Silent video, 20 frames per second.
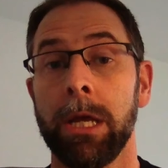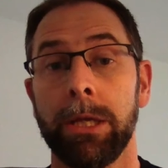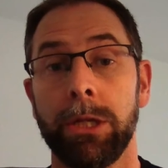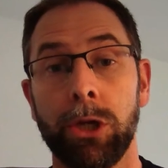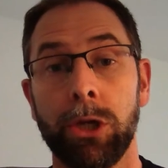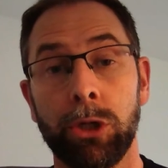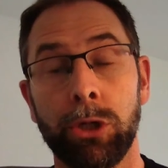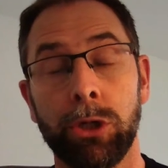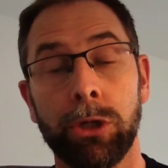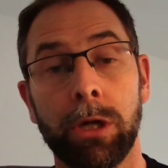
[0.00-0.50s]

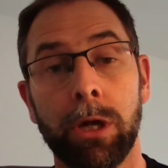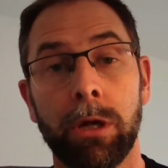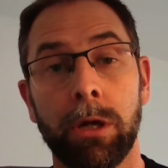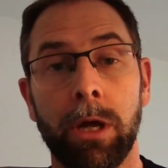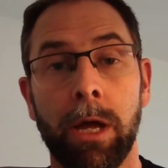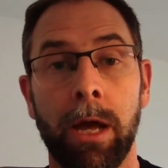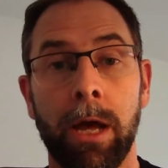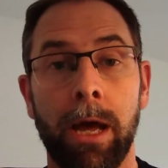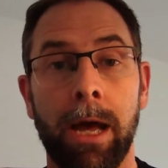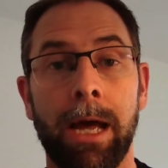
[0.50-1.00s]
younger
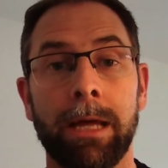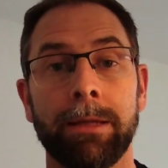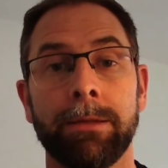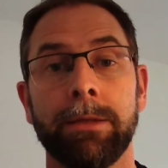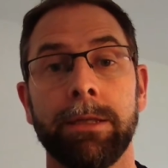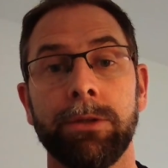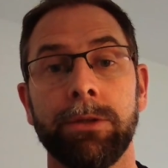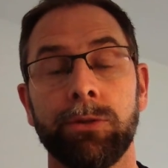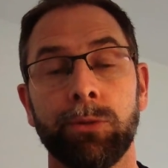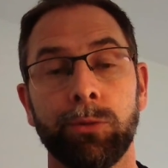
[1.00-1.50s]

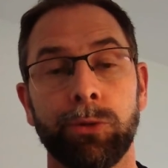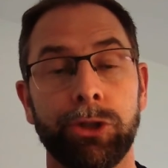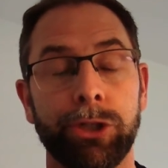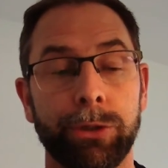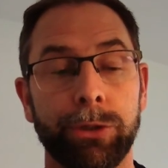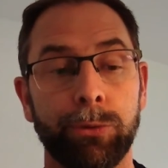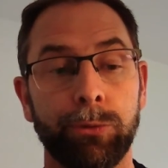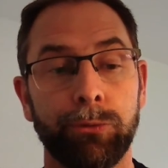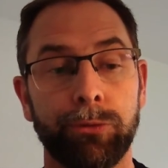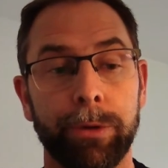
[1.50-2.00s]
athletes or
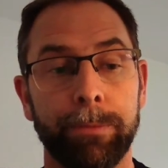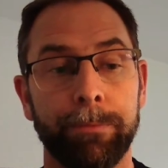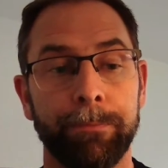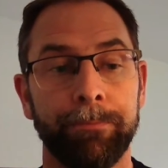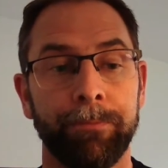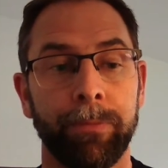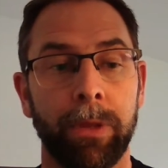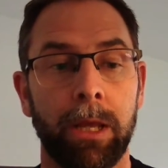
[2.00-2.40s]
children.